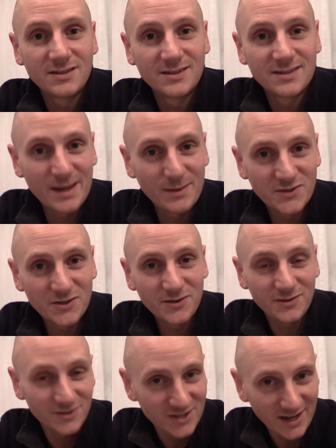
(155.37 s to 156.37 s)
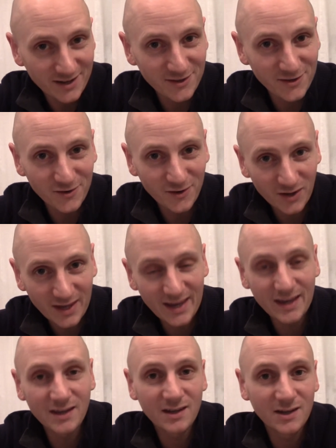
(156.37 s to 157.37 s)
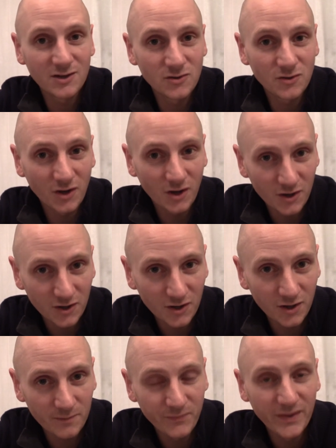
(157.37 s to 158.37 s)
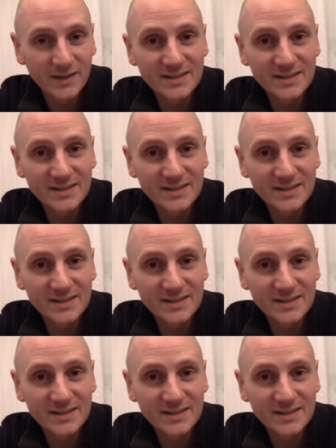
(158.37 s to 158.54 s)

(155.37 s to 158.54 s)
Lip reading: Step 2, check that you're okay and you're not hurt.